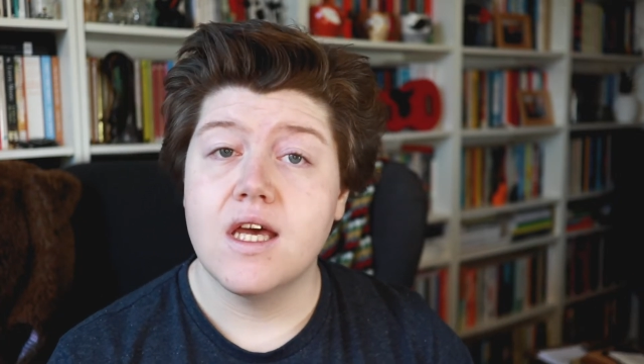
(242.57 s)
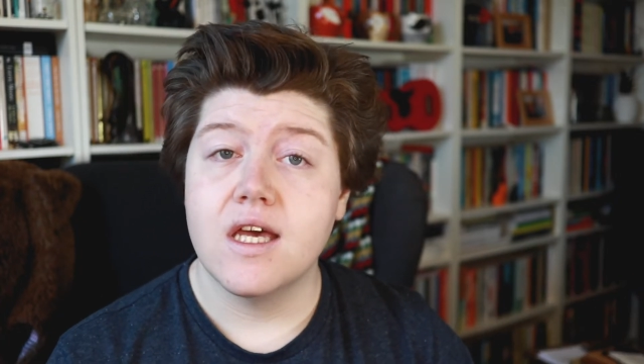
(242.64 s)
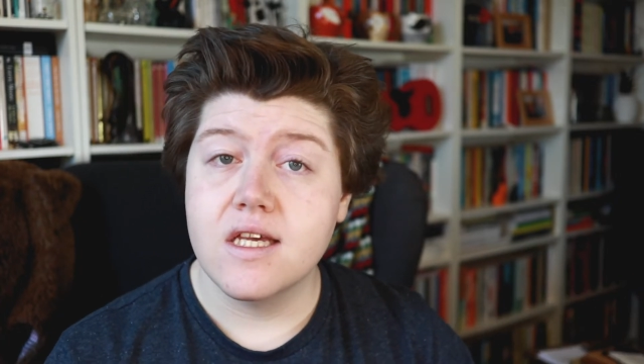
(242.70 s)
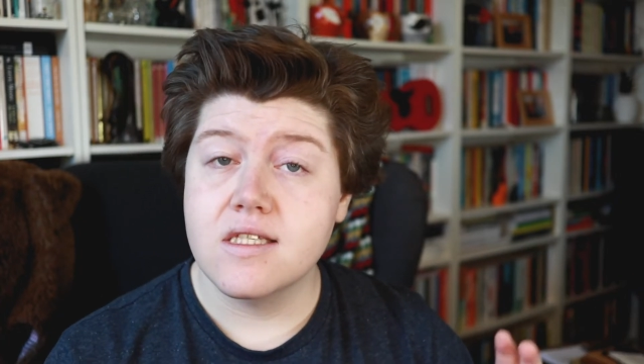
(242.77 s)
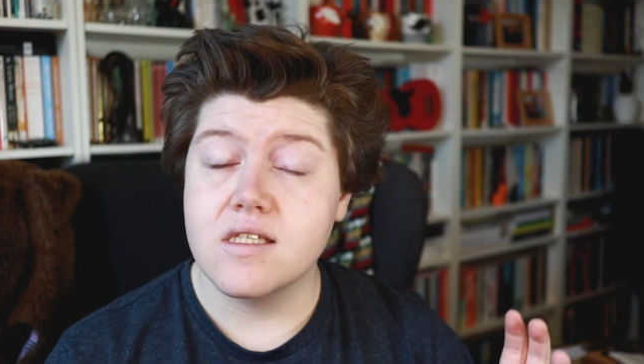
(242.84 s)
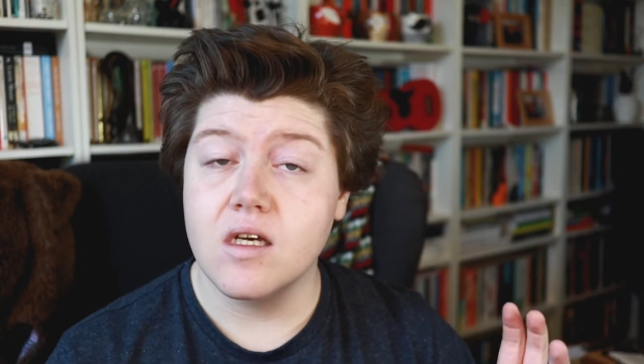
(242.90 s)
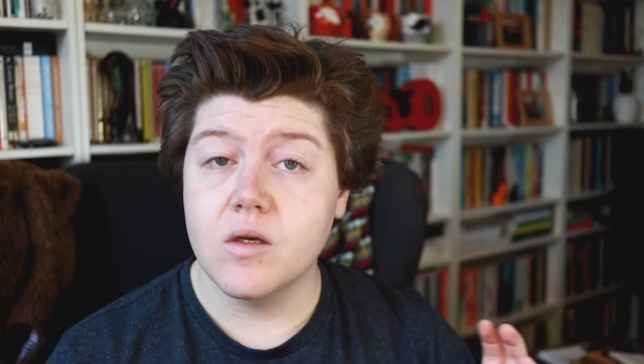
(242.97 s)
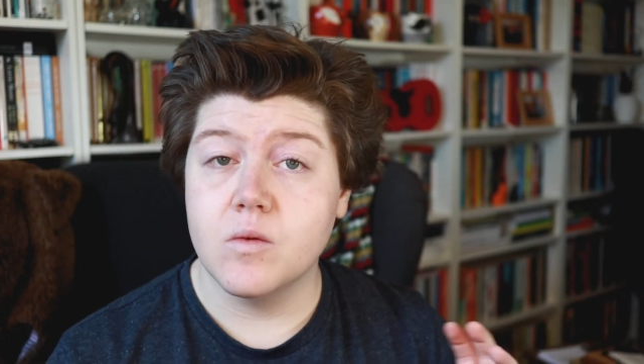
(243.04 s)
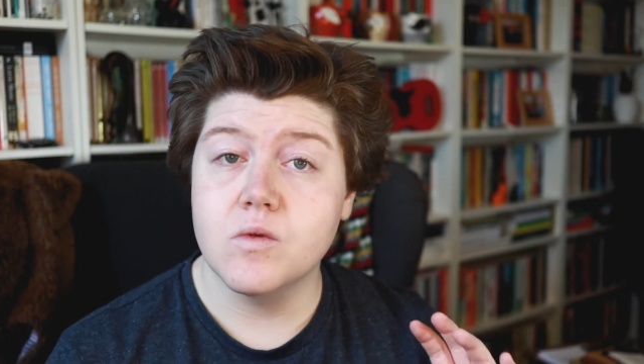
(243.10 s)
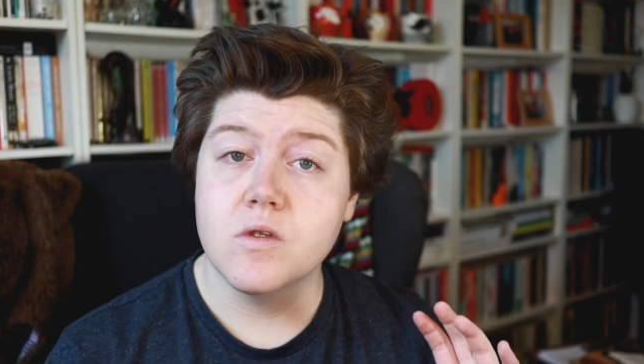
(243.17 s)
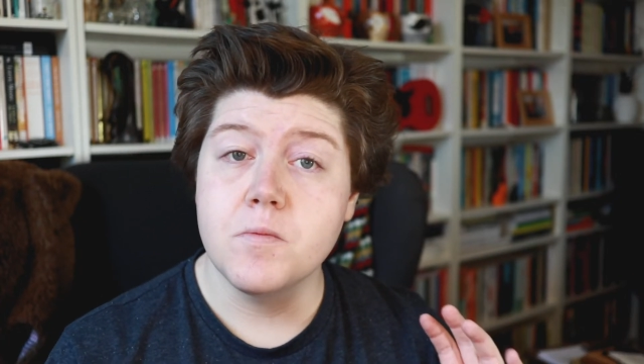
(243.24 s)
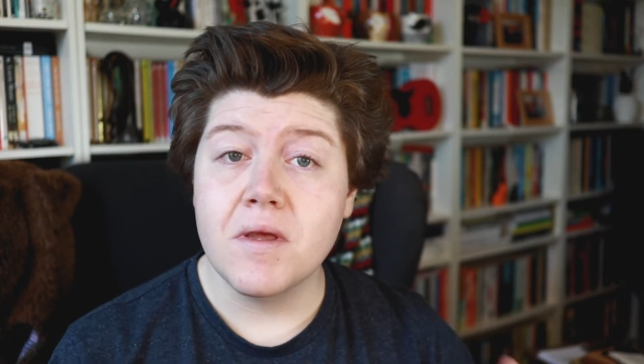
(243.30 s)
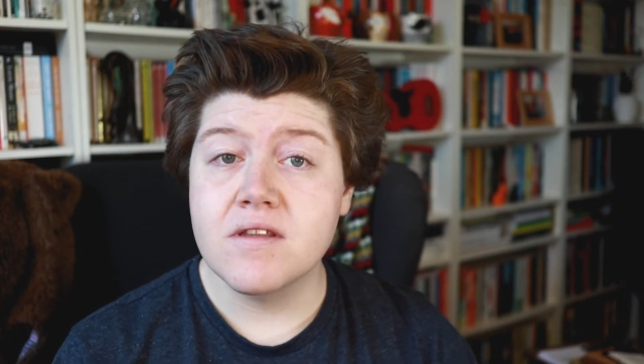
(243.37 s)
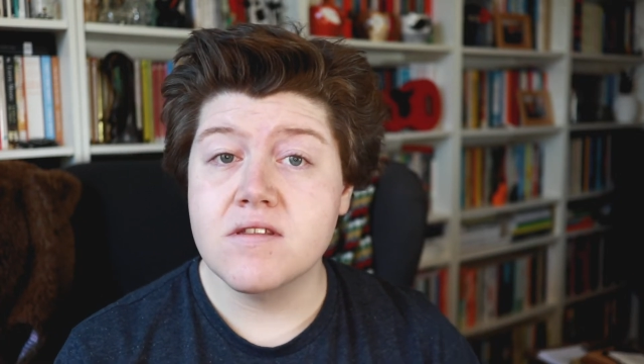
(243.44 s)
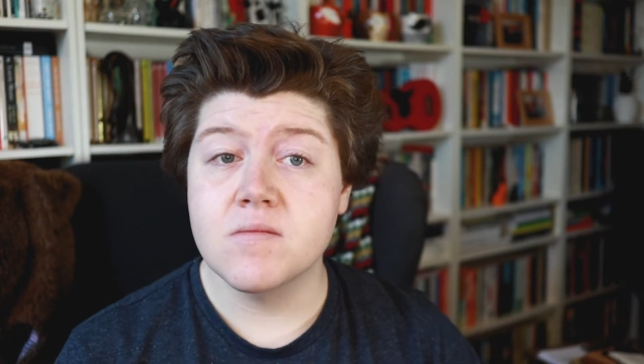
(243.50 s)
is I will
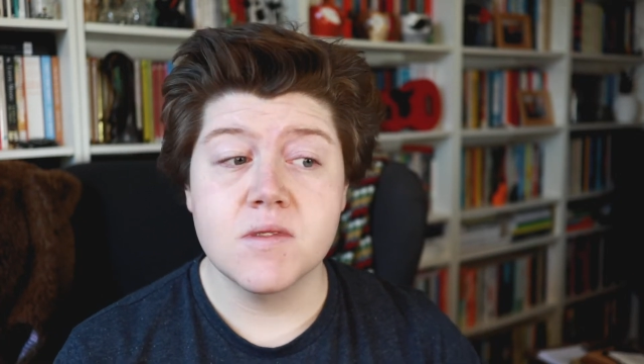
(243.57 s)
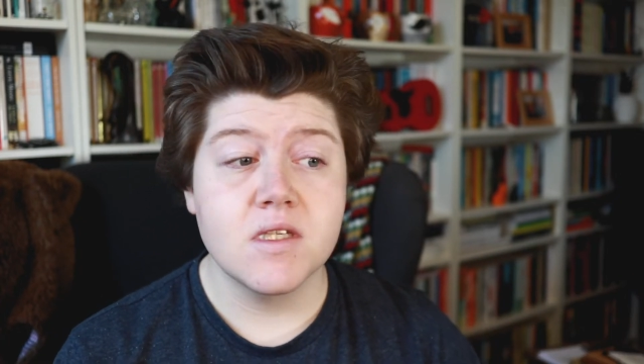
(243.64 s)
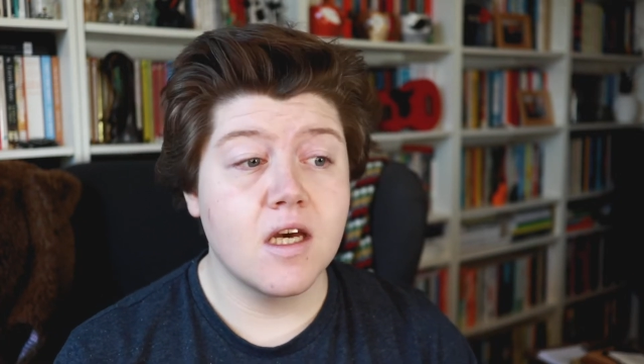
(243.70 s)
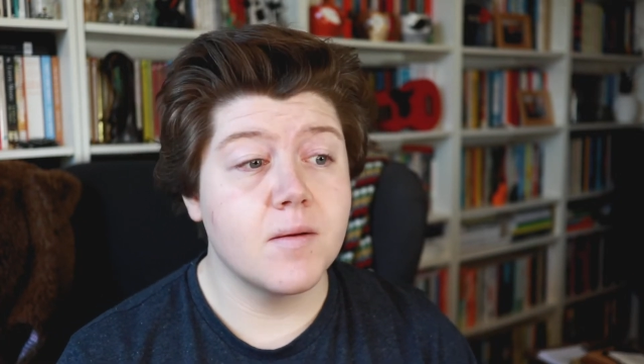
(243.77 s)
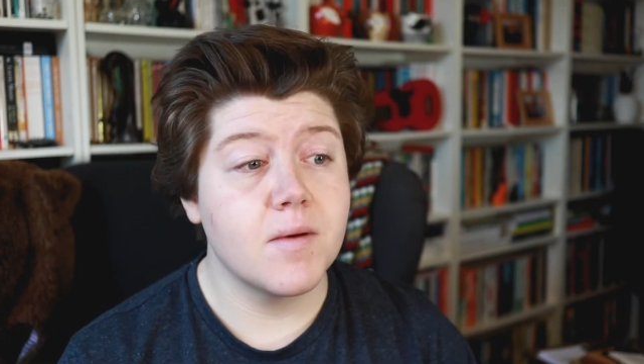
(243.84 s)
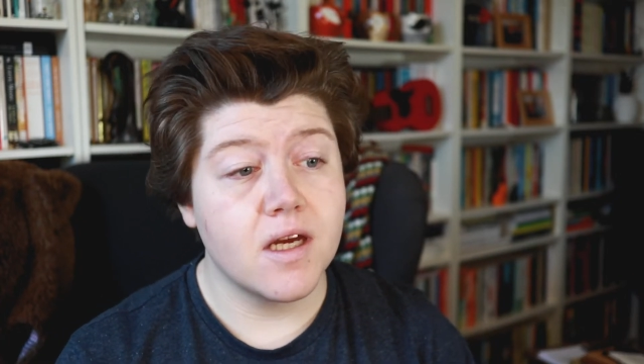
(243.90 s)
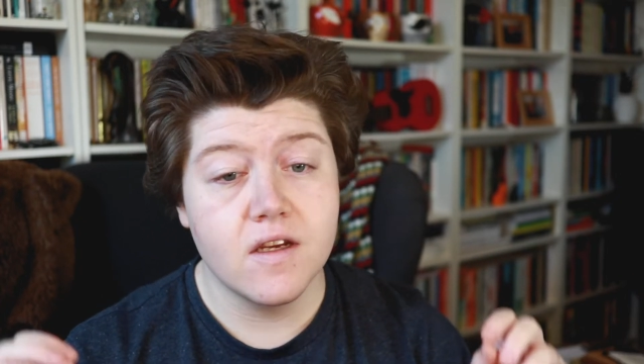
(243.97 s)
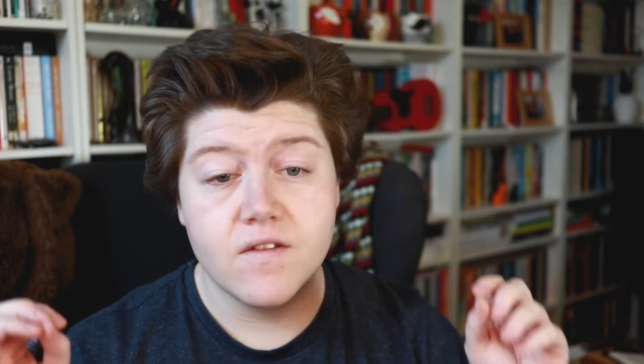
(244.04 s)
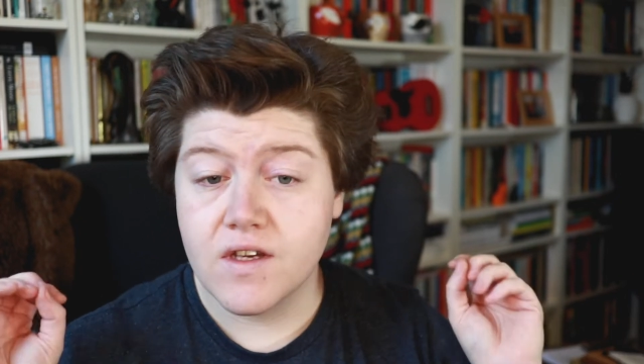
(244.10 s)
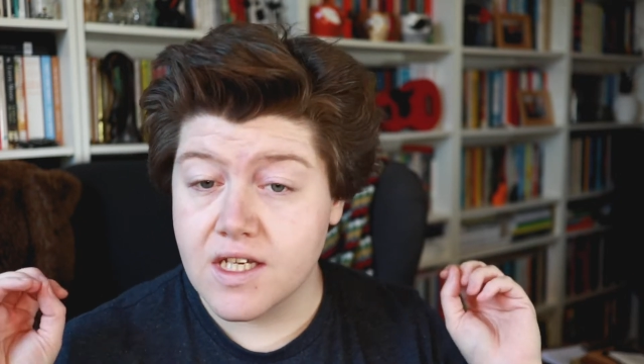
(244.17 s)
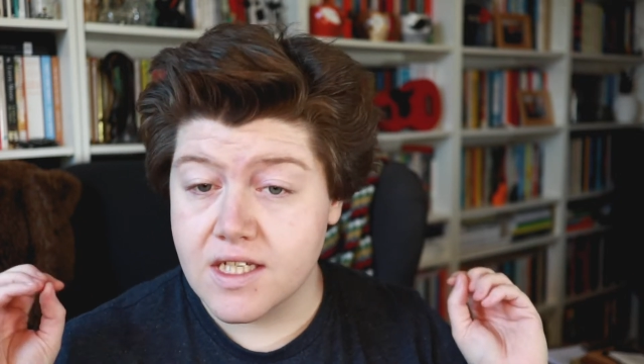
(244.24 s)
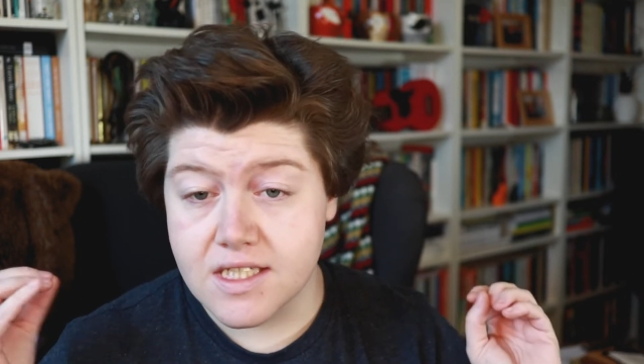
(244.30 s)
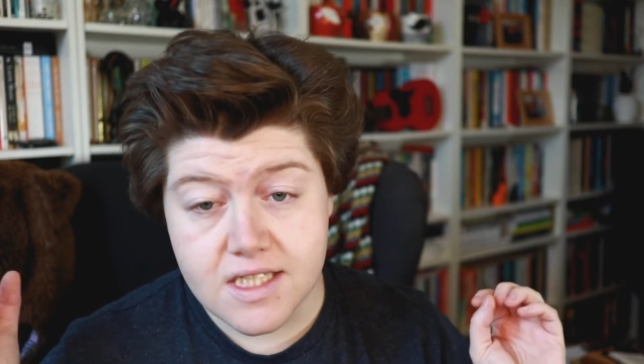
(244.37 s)
spend some time kind of